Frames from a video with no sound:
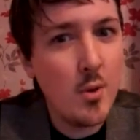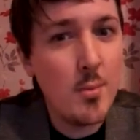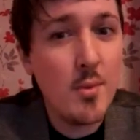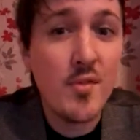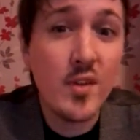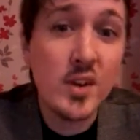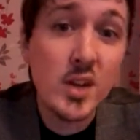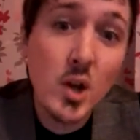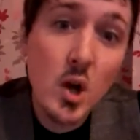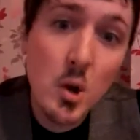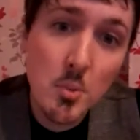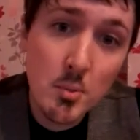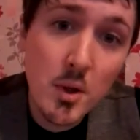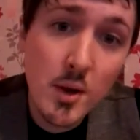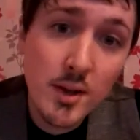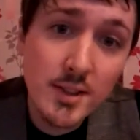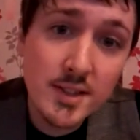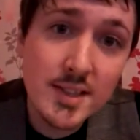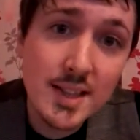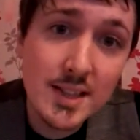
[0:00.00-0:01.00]
If I know I'm
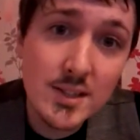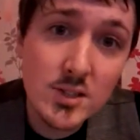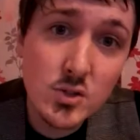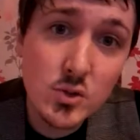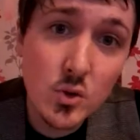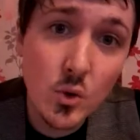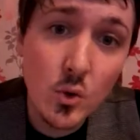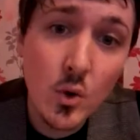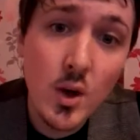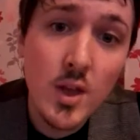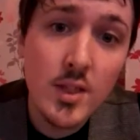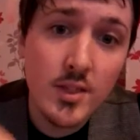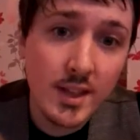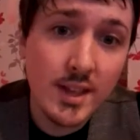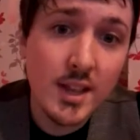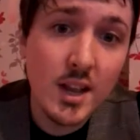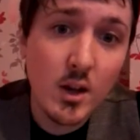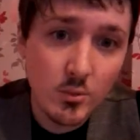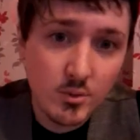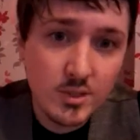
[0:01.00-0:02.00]
going to that store,
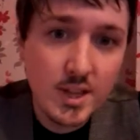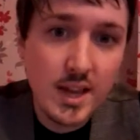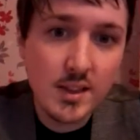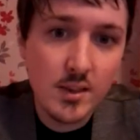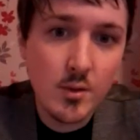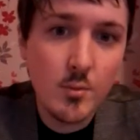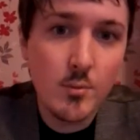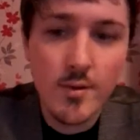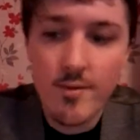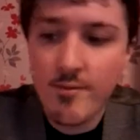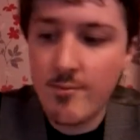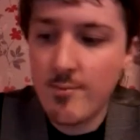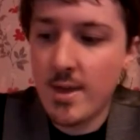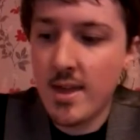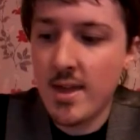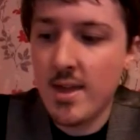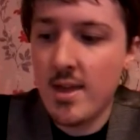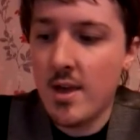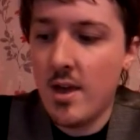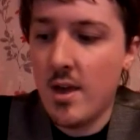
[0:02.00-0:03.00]
then I'll take them with me.